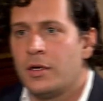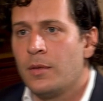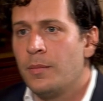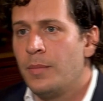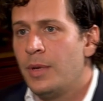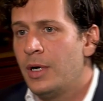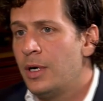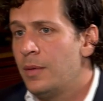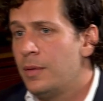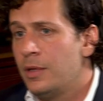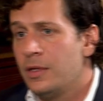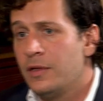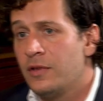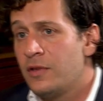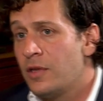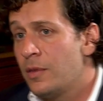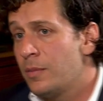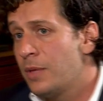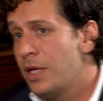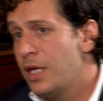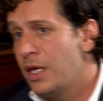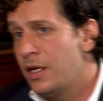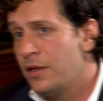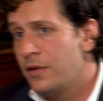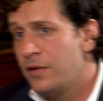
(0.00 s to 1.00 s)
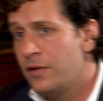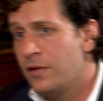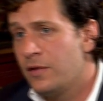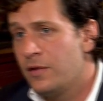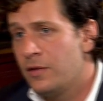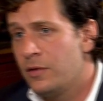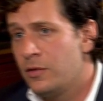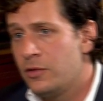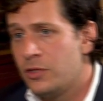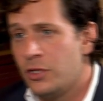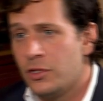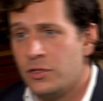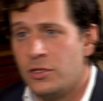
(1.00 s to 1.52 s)
comparable. In some cases,
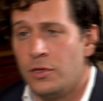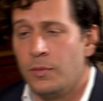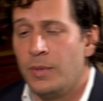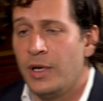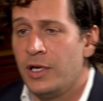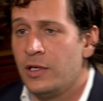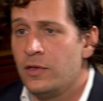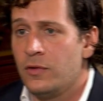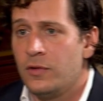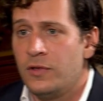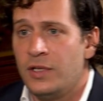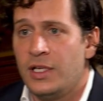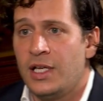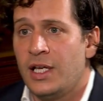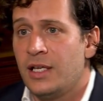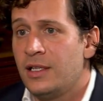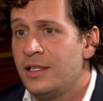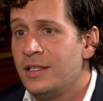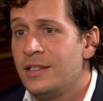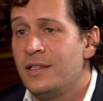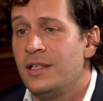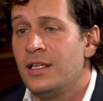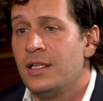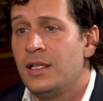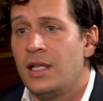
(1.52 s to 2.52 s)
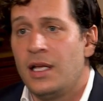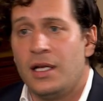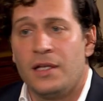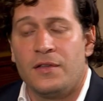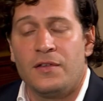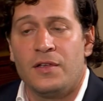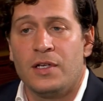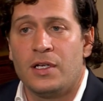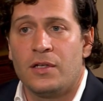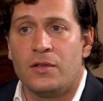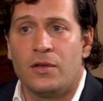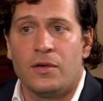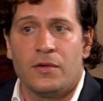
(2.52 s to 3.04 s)
just by using LED lights,
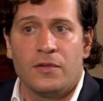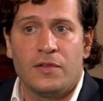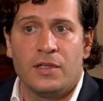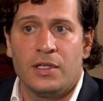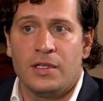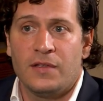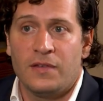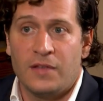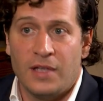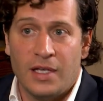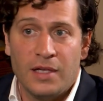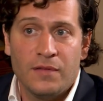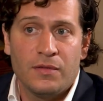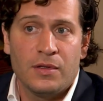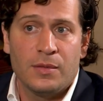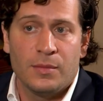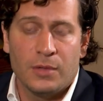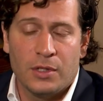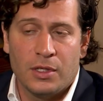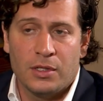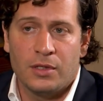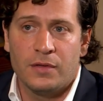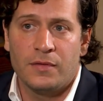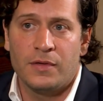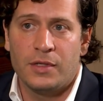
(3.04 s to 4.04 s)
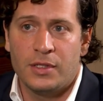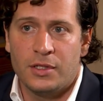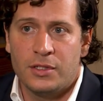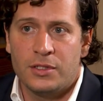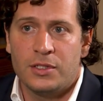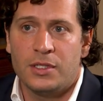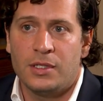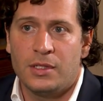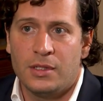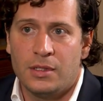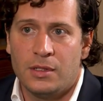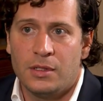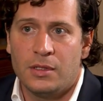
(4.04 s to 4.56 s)
you can obviously save them a lot of
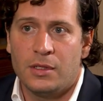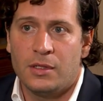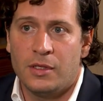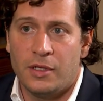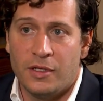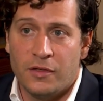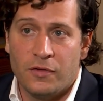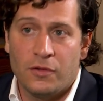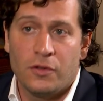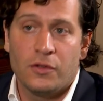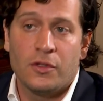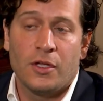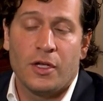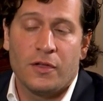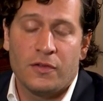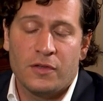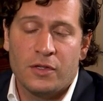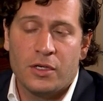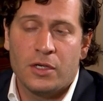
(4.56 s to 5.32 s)
energy, and thus